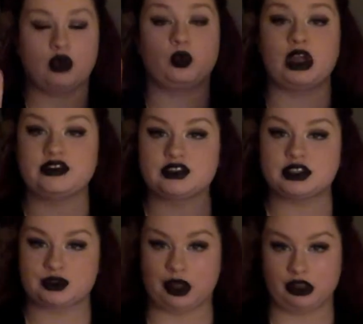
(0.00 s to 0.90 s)
waves
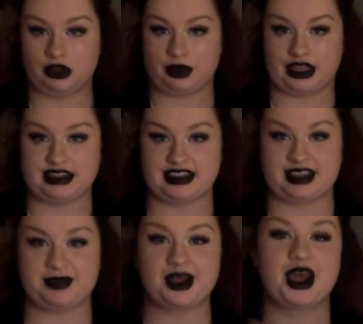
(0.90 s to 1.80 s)
that swallow quick and
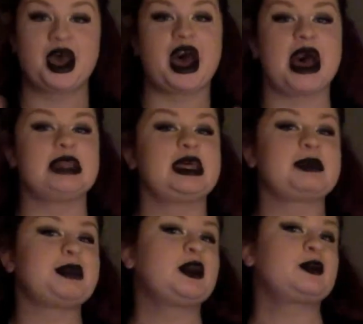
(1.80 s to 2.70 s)
deep. I like
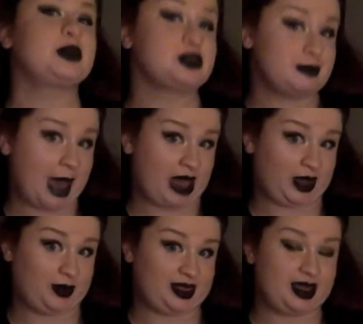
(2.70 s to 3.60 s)
being real dramatic
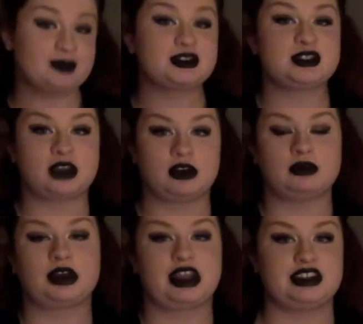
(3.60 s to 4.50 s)
with it. So
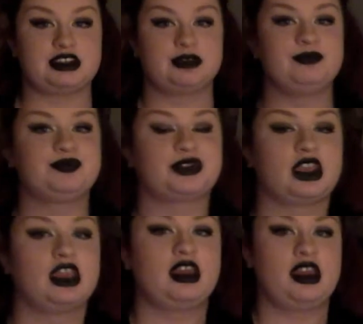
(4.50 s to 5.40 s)
what I do
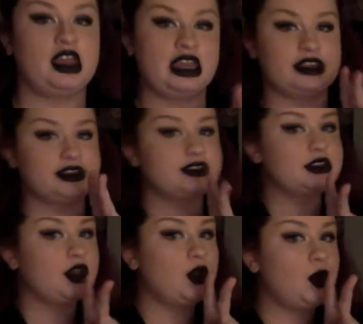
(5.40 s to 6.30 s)

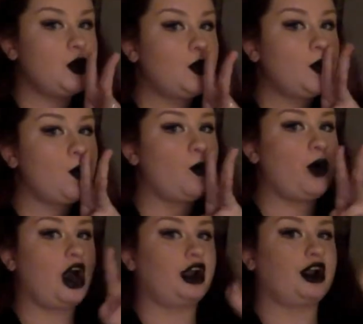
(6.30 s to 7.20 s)
is
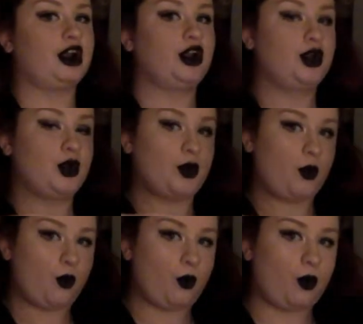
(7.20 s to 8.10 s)
water,
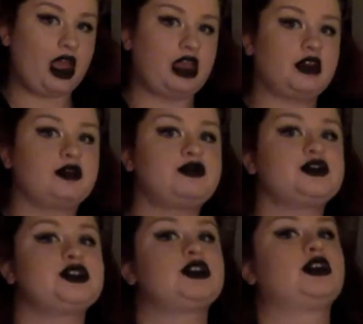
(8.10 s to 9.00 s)

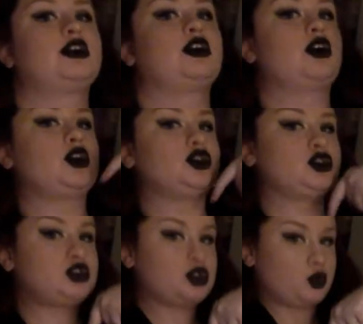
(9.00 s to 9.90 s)
waves,
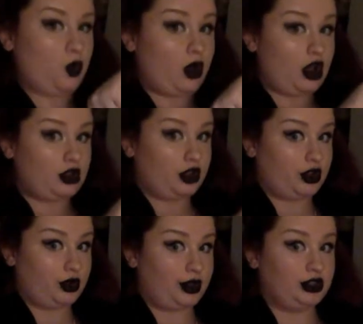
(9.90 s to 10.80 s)

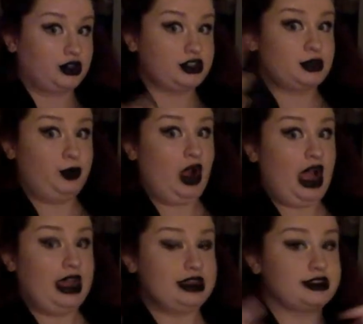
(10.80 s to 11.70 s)
swallow and look
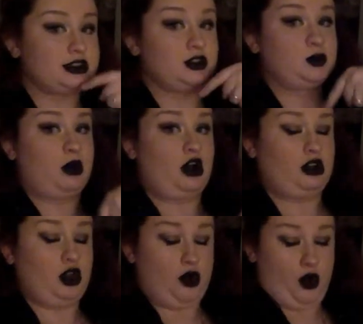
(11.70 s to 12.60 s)
surprised,
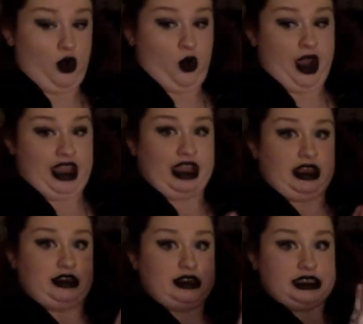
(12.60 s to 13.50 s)
swallow quick
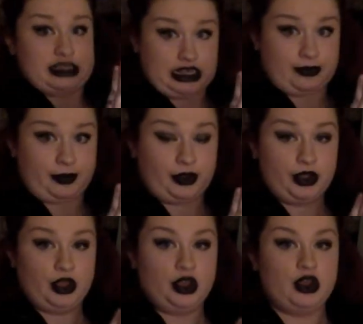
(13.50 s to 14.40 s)
and deep.
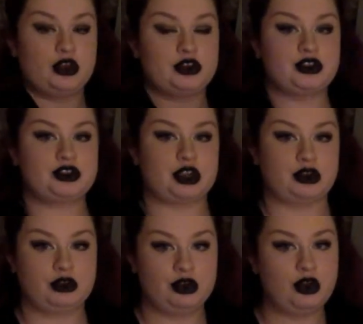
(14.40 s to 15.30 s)
So